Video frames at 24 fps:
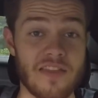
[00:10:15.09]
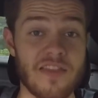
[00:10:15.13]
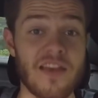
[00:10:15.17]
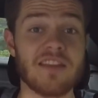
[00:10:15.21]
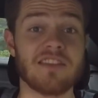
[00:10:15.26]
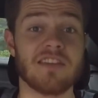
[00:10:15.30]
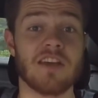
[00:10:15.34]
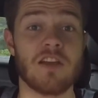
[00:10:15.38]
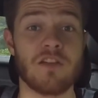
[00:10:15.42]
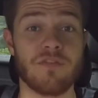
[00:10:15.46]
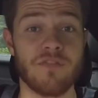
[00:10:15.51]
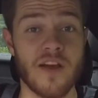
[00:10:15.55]

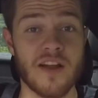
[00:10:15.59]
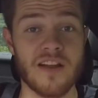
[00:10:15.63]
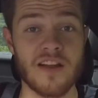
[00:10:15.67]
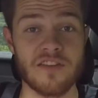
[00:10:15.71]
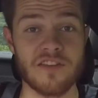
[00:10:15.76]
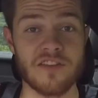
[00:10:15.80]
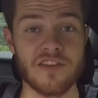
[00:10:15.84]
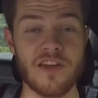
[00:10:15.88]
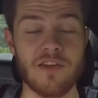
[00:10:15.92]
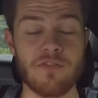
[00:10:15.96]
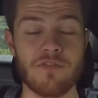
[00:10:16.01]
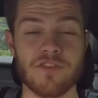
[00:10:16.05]
That's how you find out
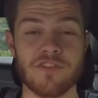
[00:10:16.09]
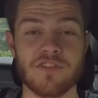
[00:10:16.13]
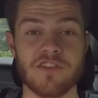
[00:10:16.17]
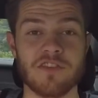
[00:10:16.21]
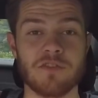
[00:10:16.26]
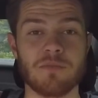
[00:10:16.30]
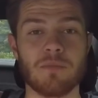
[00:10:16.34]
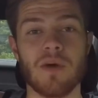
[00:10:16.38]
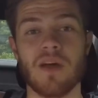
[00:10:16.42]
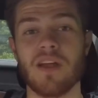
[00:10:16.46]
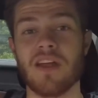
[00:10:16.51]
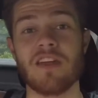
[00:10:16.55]
the
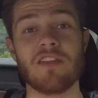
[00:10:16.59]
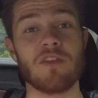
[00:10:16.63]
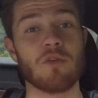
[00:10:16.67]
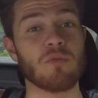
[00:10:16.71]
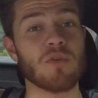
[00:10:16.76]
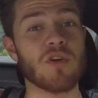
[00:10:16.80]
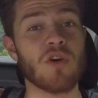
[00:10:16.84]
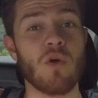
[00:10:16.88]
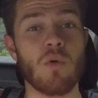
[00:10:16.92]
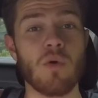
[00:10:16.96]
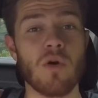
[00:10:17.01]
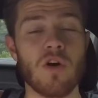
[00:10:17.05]
differences. But in the
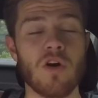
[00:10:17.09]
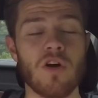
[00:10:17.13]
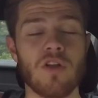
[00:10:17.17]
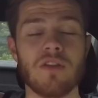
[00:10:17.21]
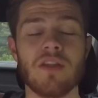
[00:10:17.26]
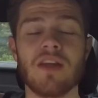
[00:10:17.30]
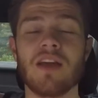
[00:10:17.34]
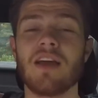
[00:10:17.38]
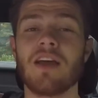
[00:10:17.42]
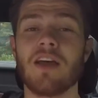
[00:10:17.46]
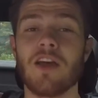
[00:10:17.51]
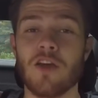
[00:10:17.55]
real world,
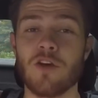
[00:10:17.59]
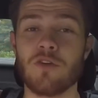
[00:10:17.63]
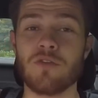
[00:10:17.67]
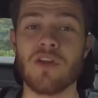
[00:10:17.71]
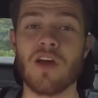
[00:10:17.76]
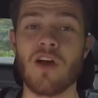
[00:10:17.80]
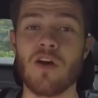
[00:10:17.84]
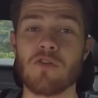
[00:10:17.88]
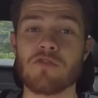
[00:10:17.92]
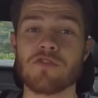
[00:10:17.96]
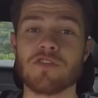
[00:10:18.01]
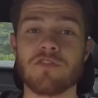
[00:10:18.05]
who
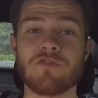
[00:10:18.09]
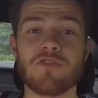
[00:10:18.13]
knows?